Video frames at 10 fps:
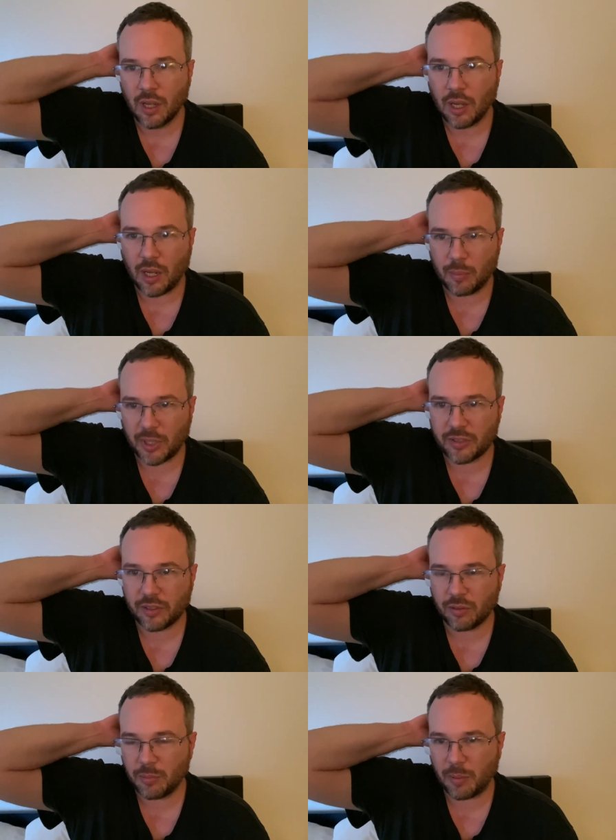Uh, but I
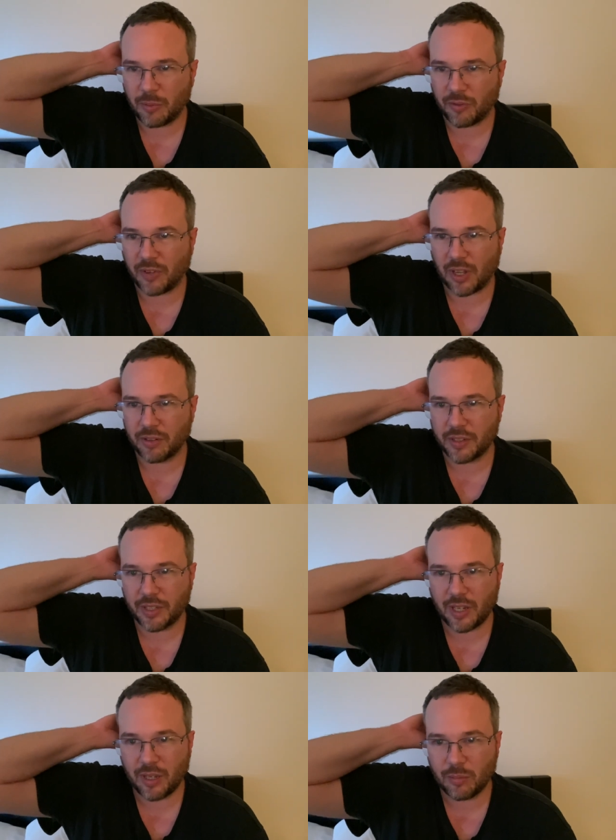still remember following
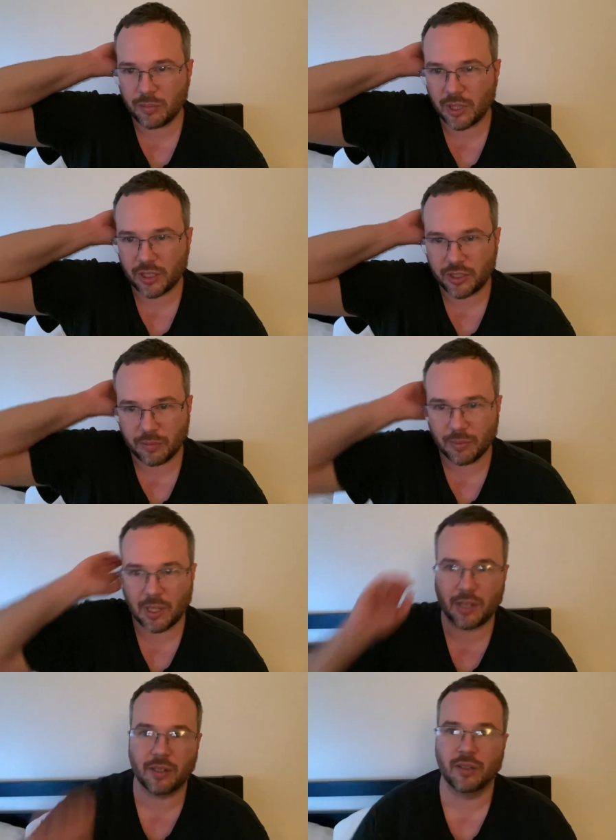them. Uh, Jim
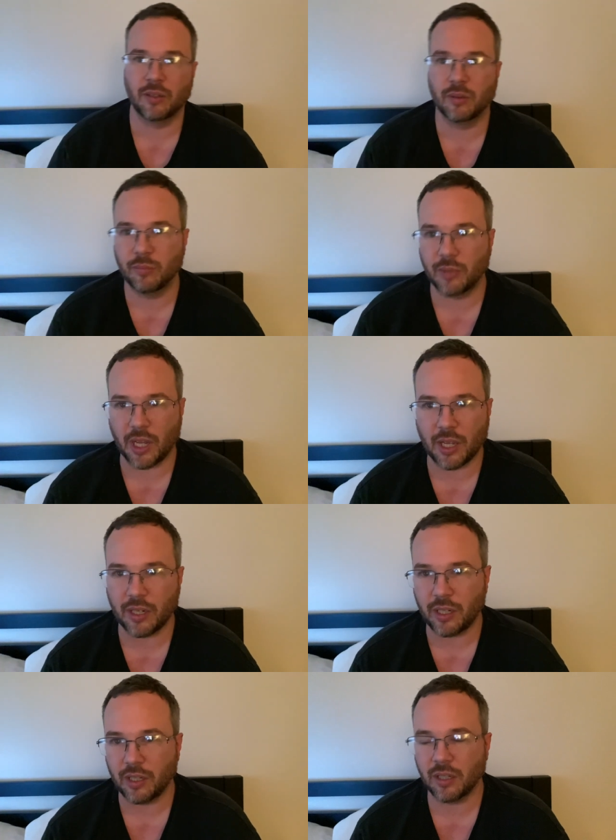Lynam,
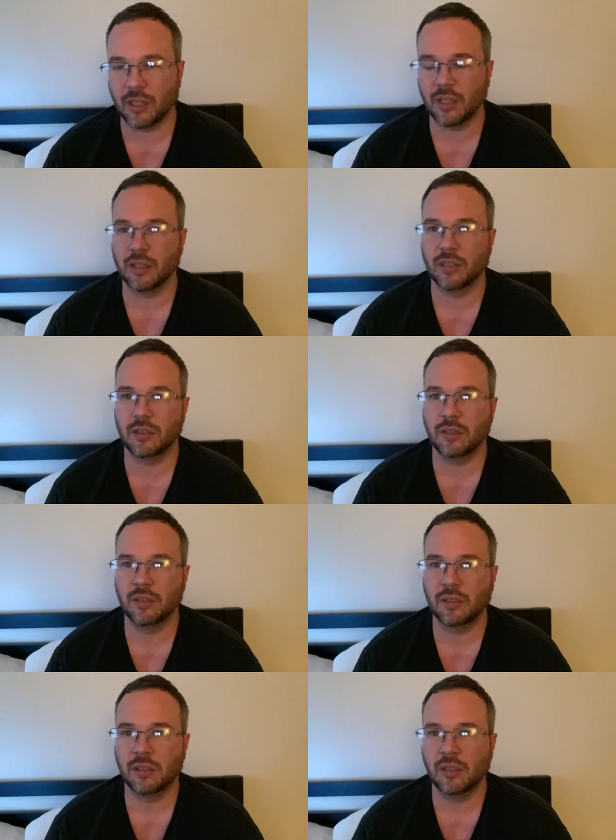Eddie, uh,
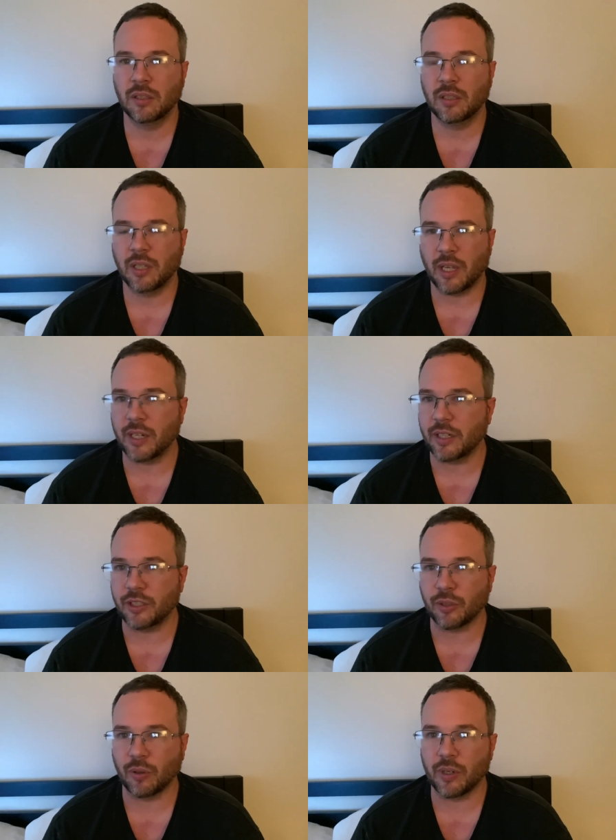Eddie
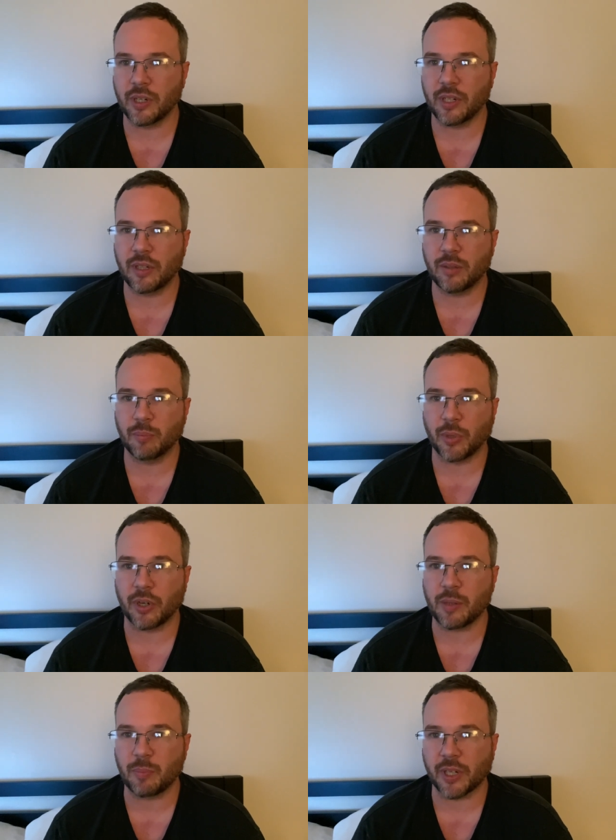Jordan,
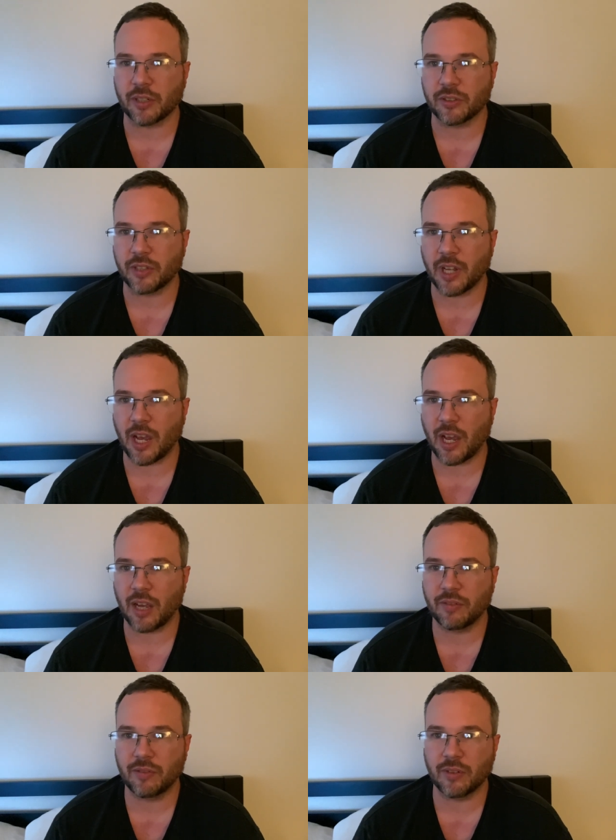Bernie
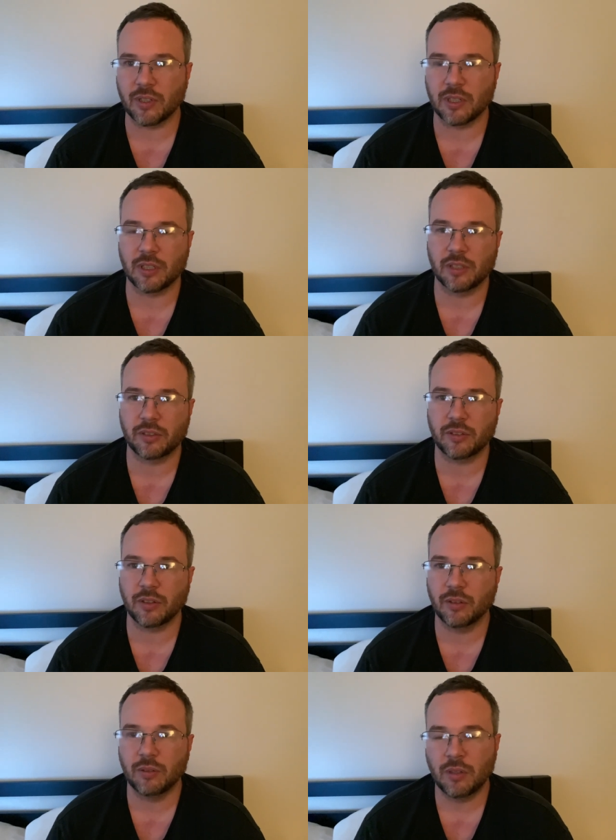Bickerstaff. Uh, I
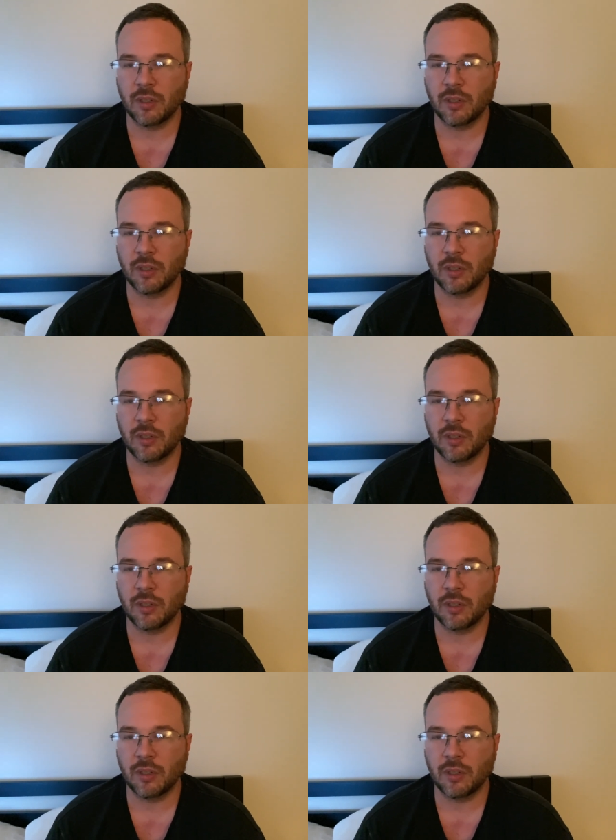still